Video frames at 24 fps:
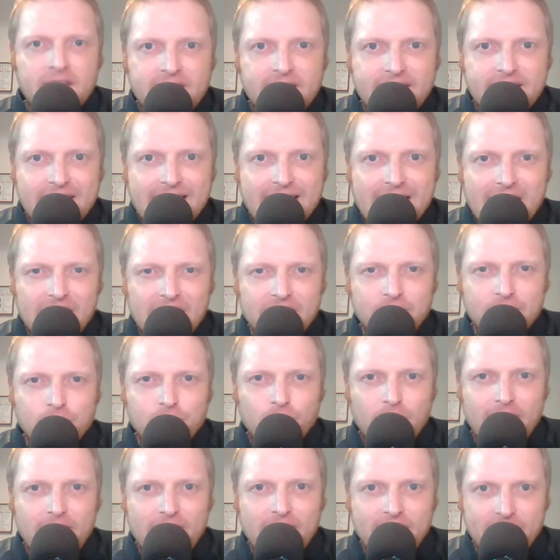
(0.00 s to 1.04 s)
9
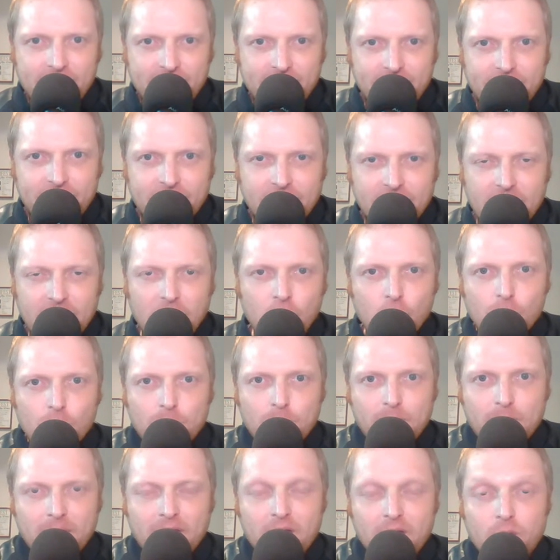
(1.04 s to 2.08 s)
ways to
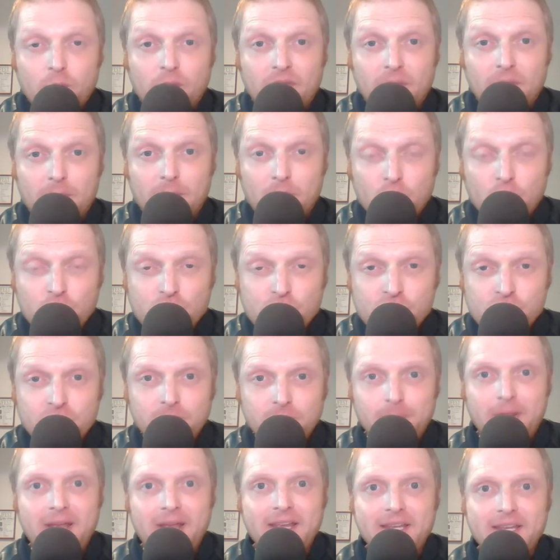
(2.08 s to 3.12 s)
cope with emotional
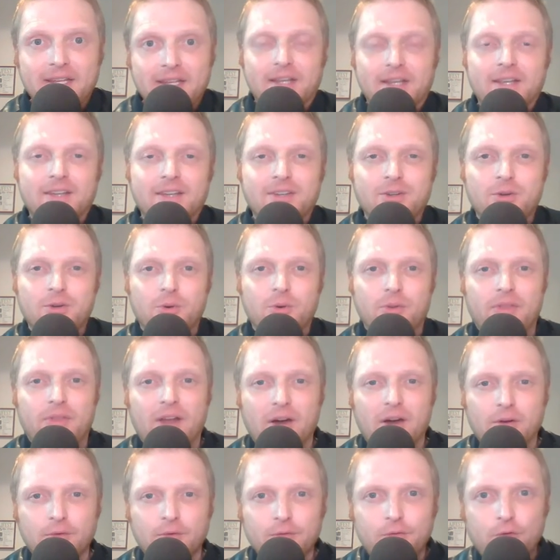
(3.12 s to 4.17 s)
pain
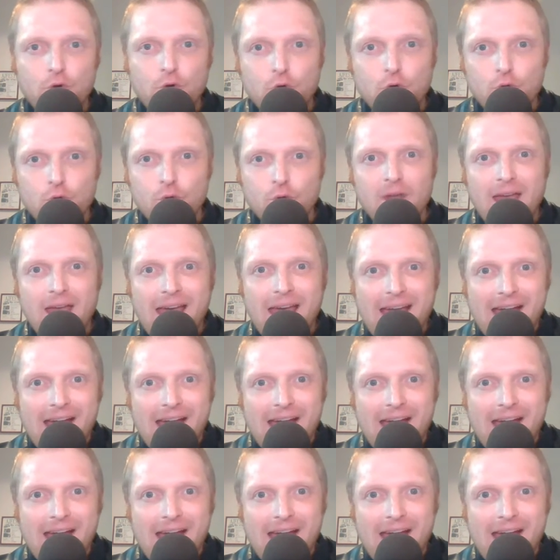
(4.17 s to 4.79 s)
without food,